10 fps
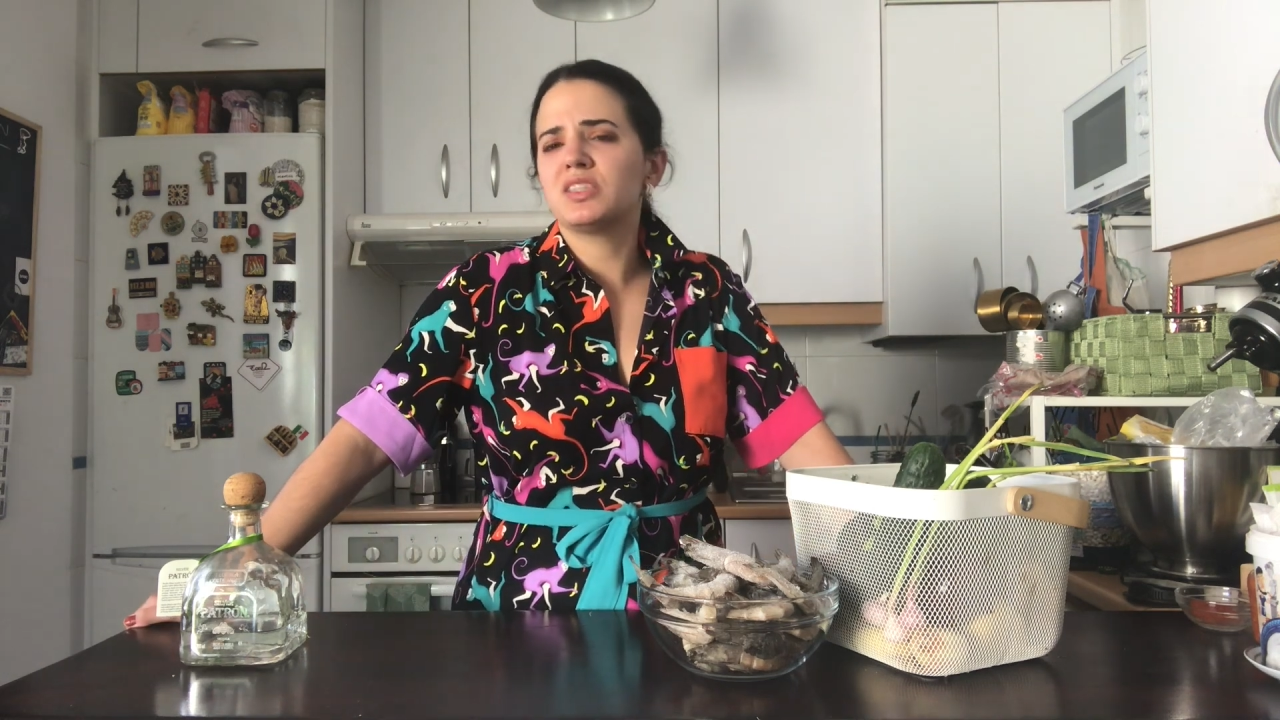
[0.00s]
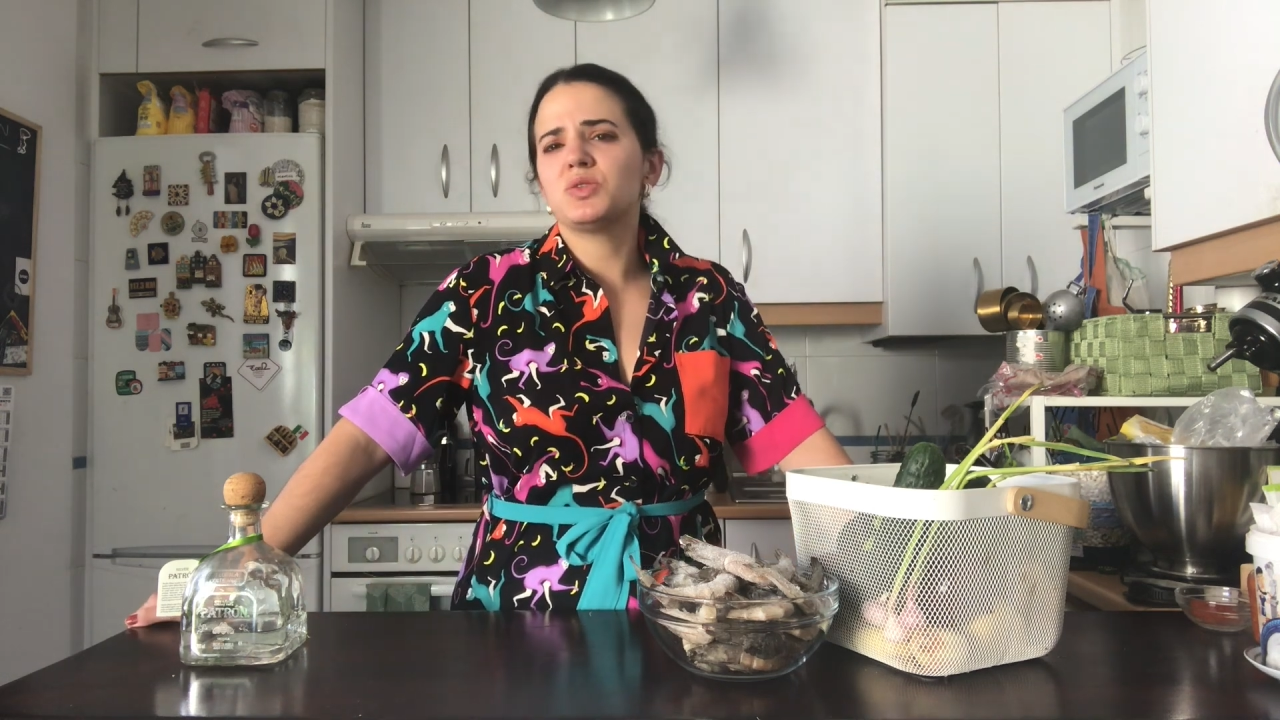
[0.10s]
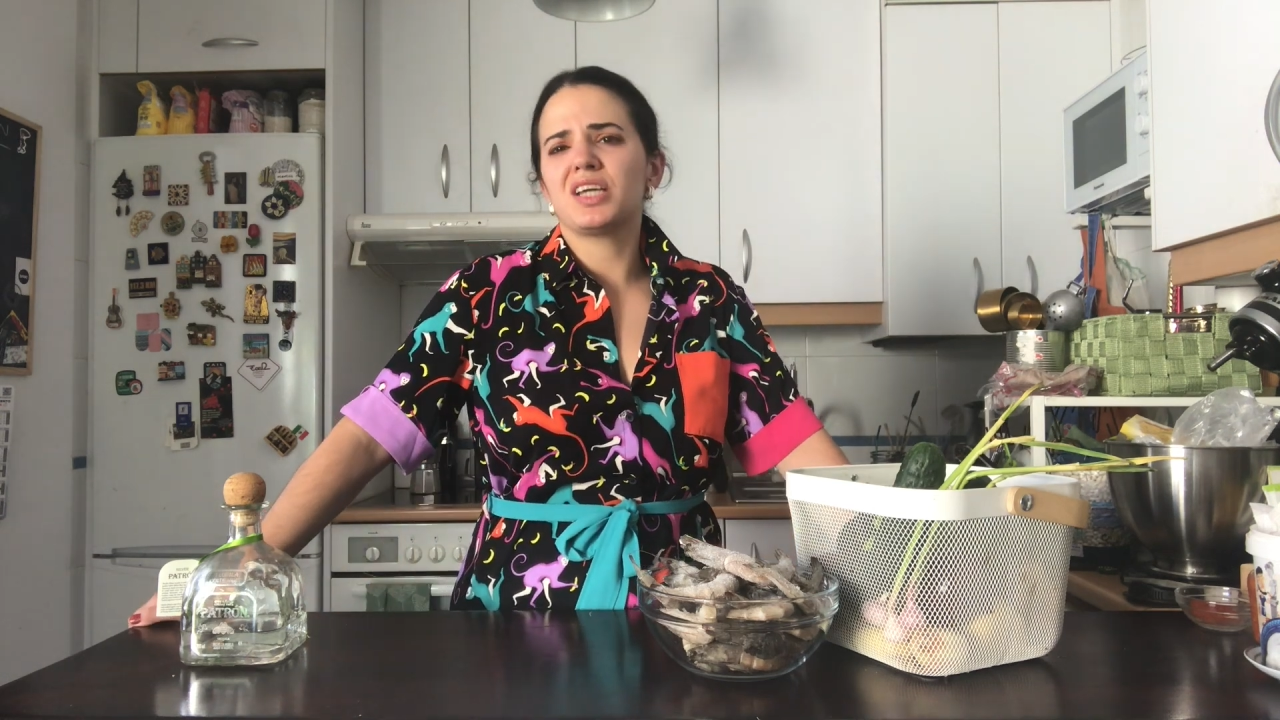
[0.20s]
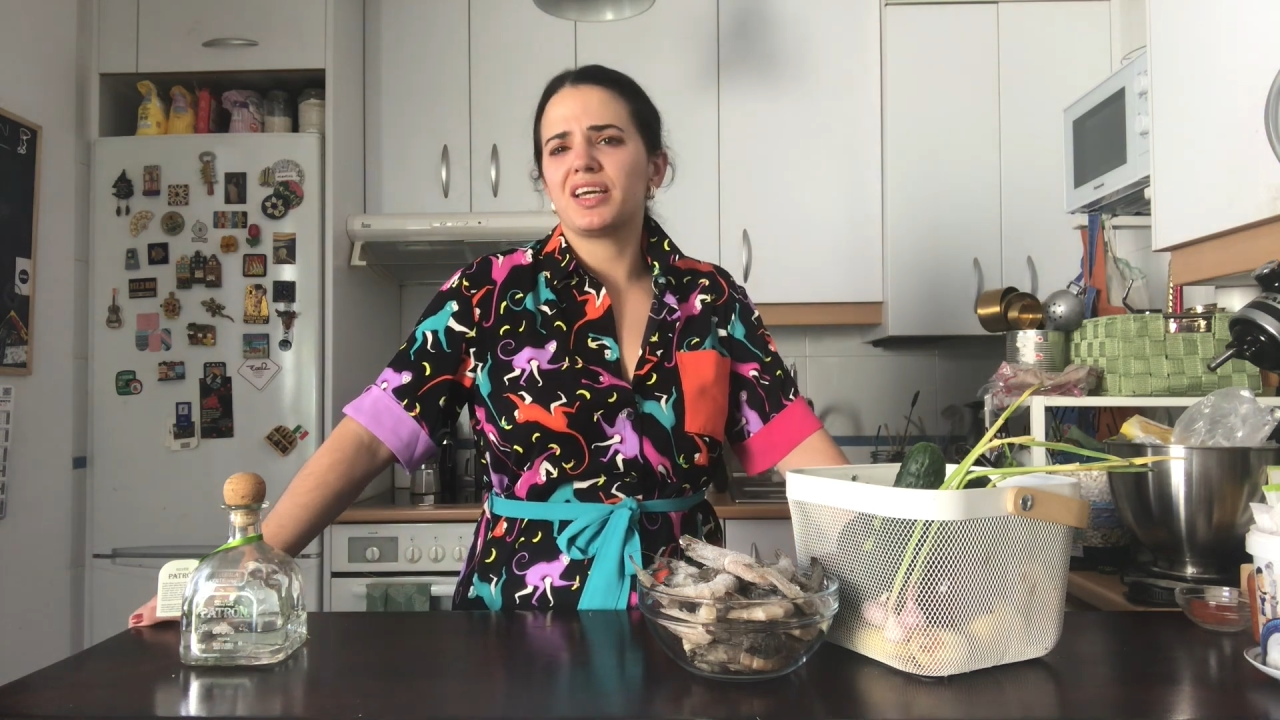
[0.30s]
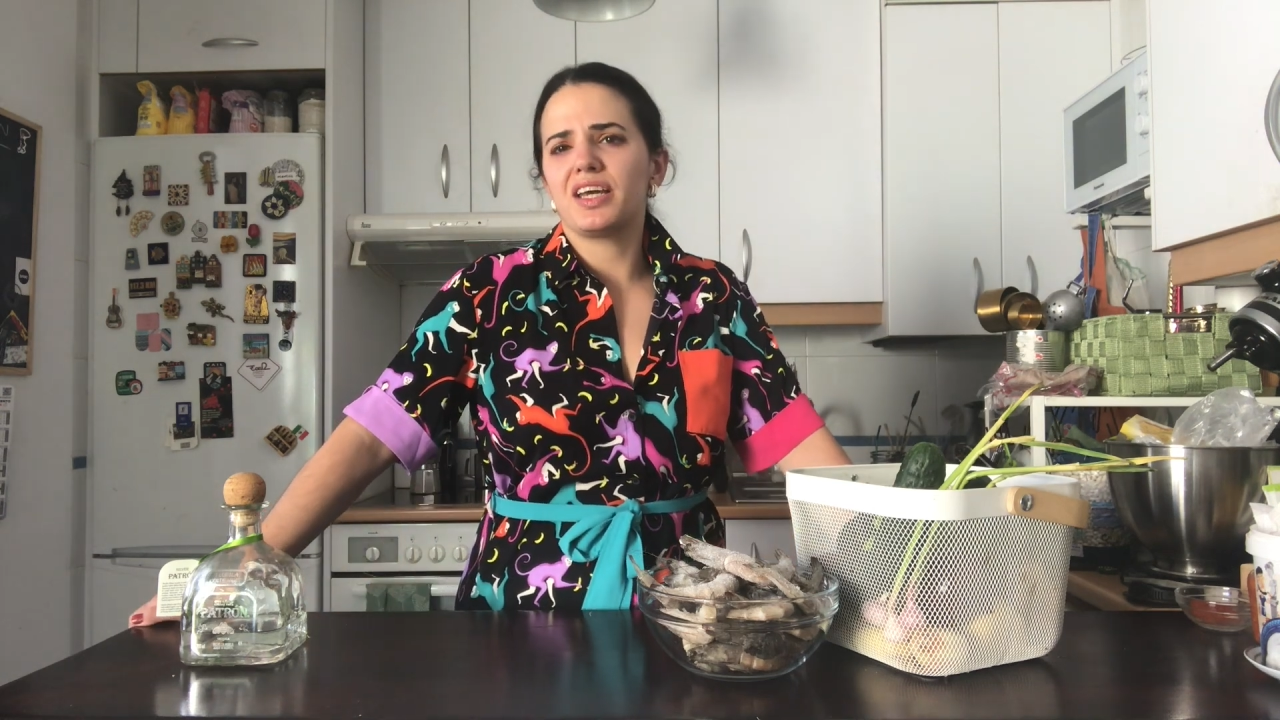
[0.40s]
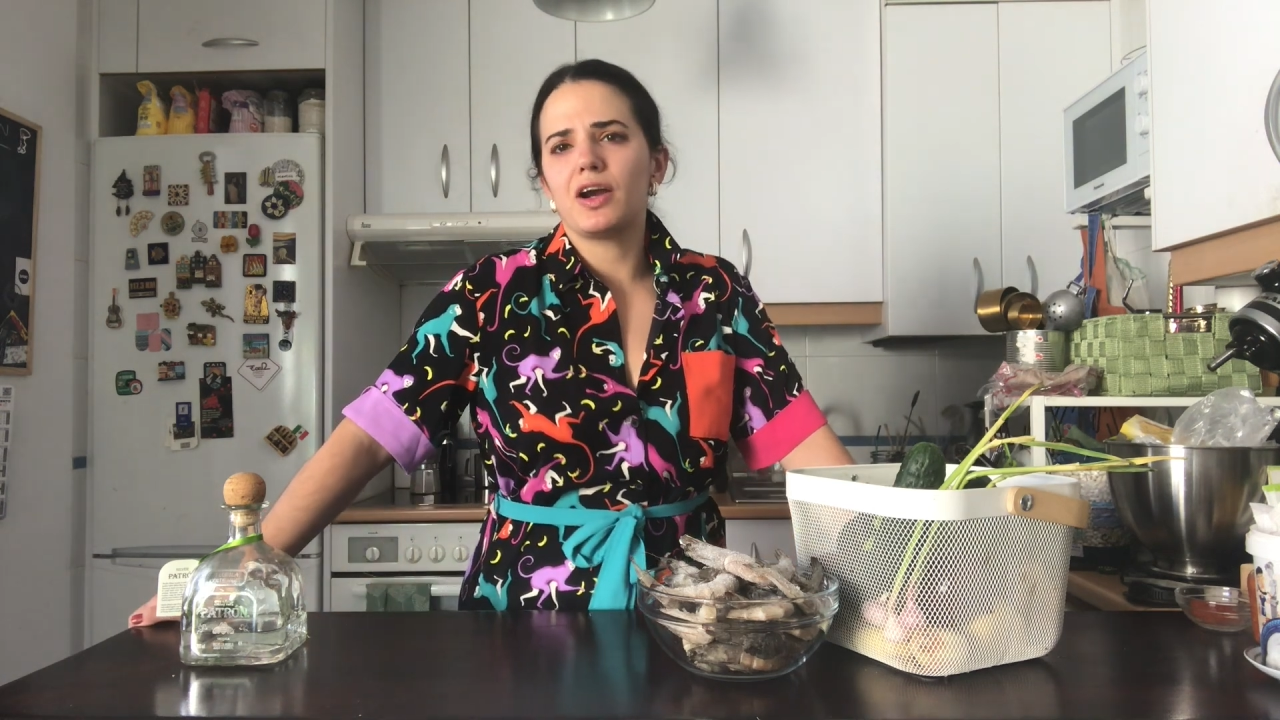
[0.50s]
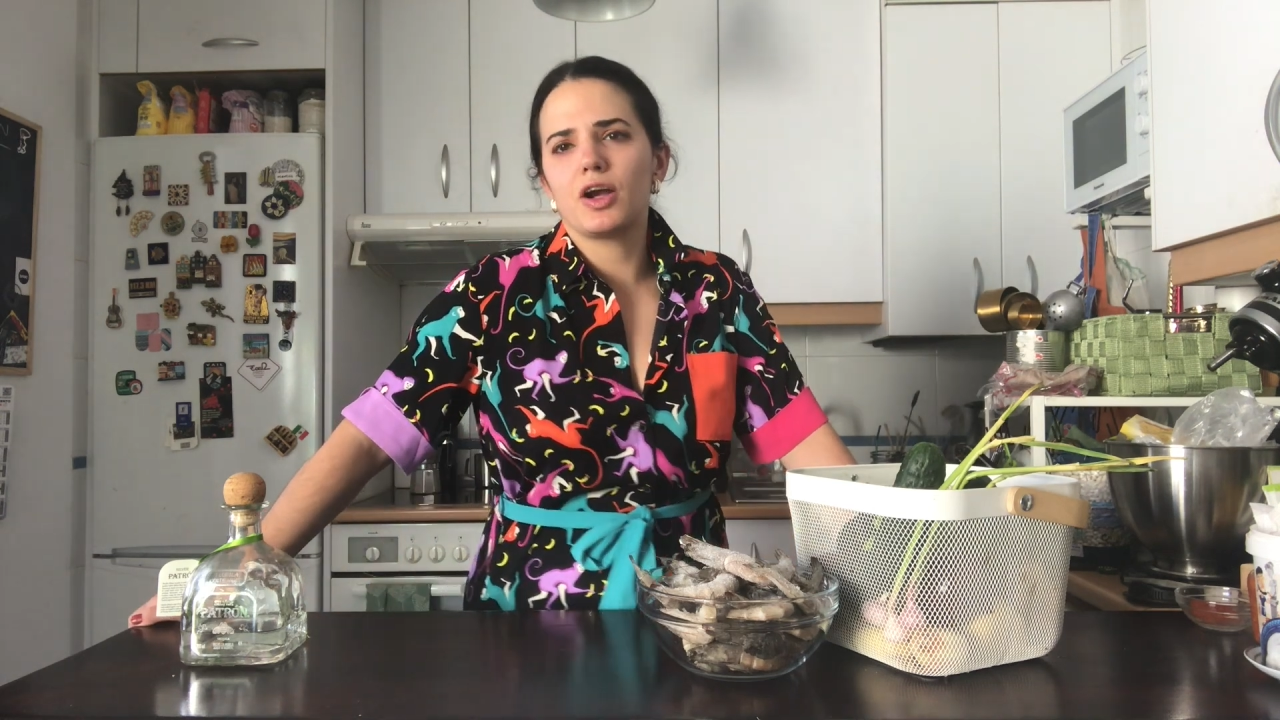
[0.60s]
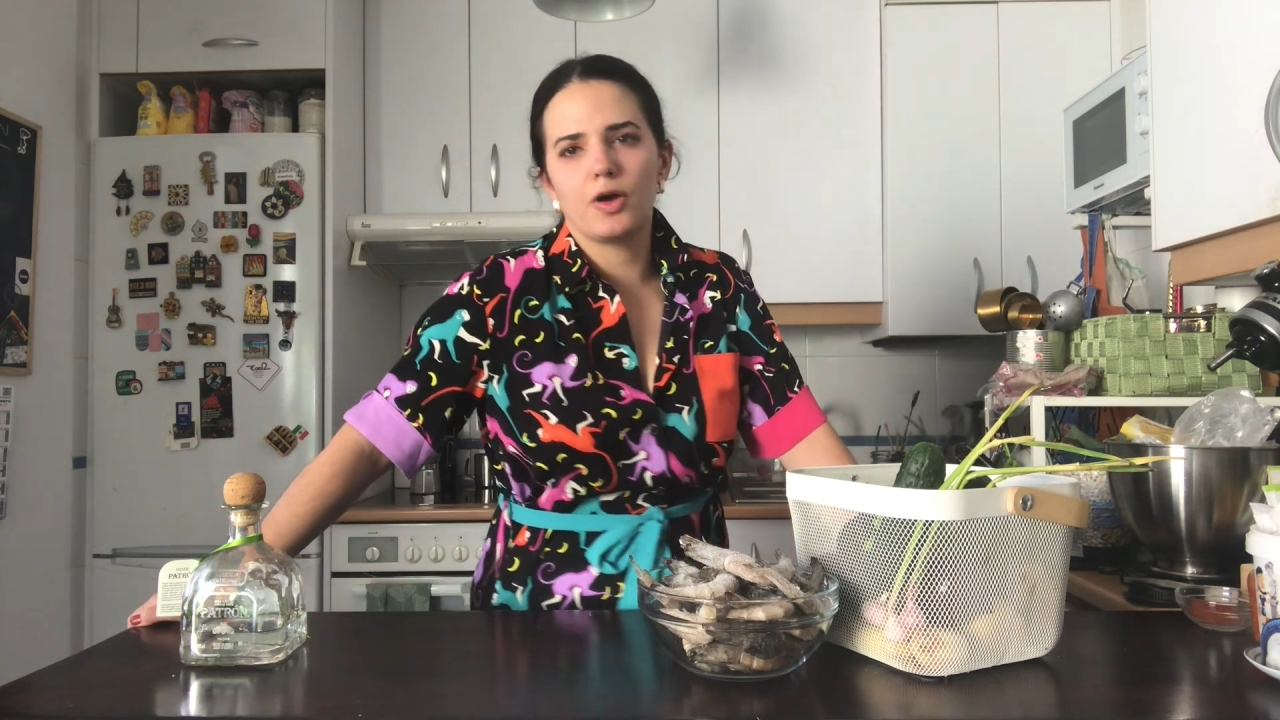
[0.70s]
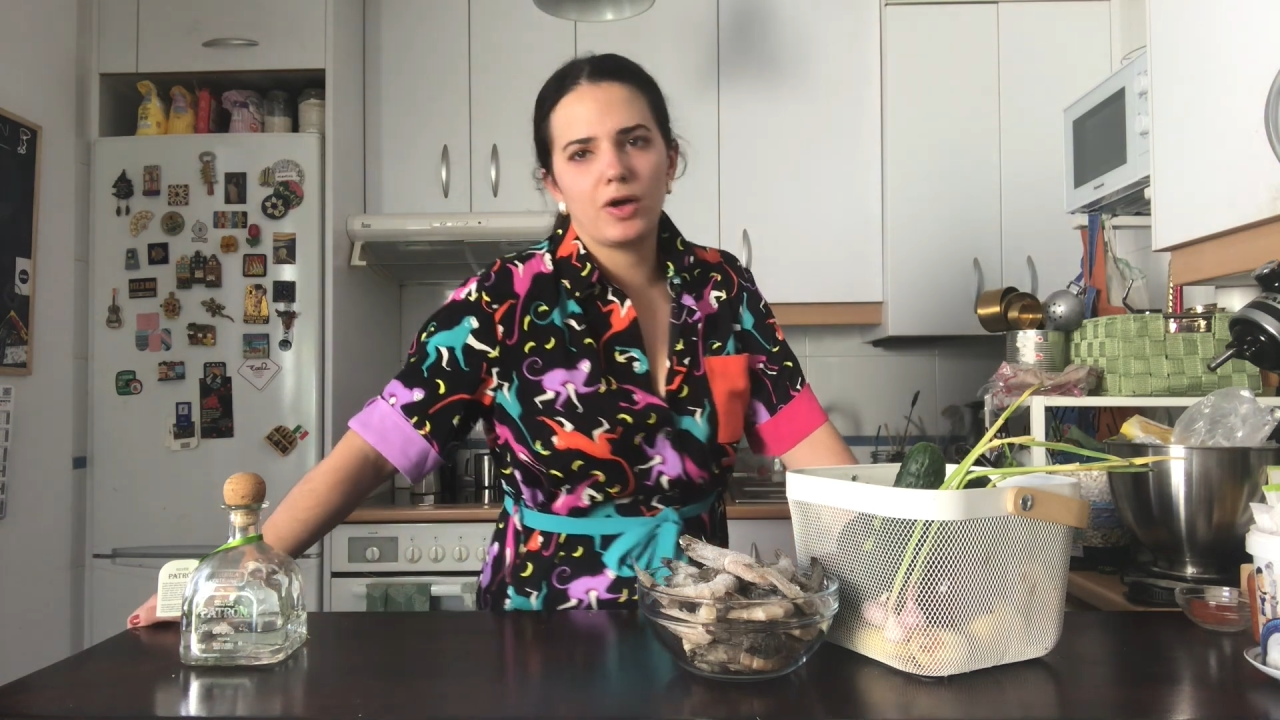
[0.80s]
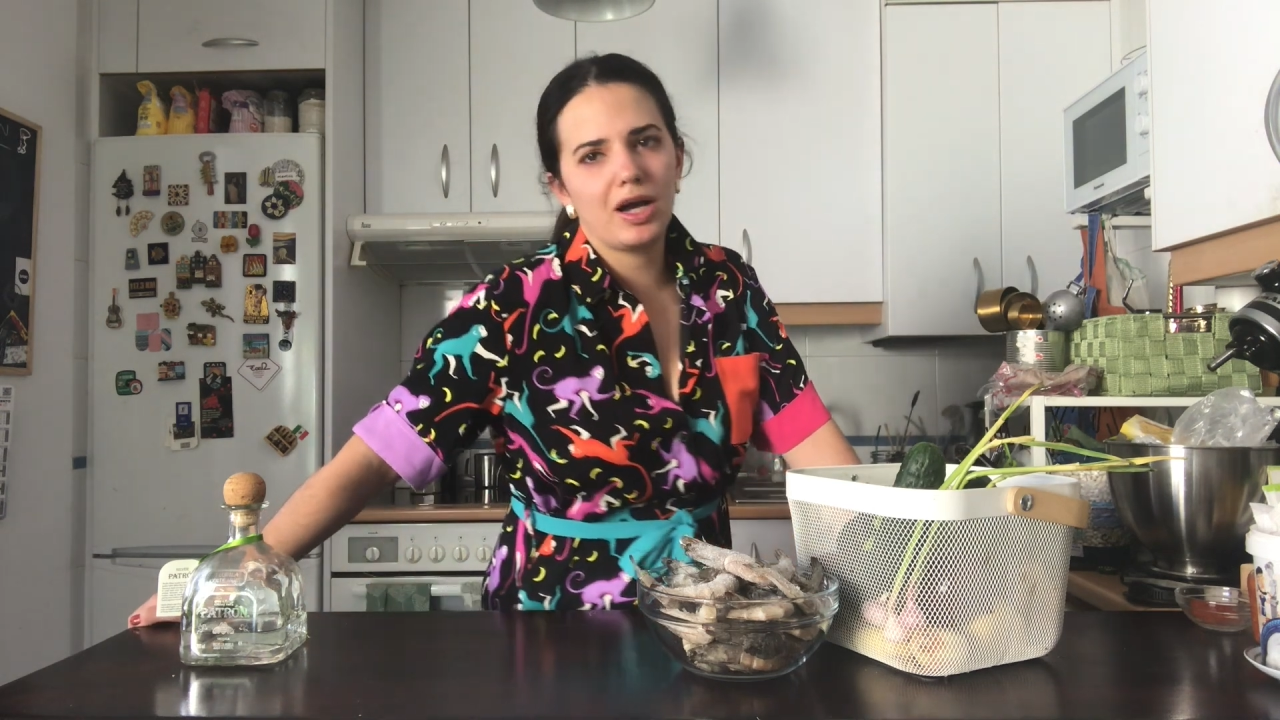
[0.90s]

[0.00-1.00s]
This was like a year ago.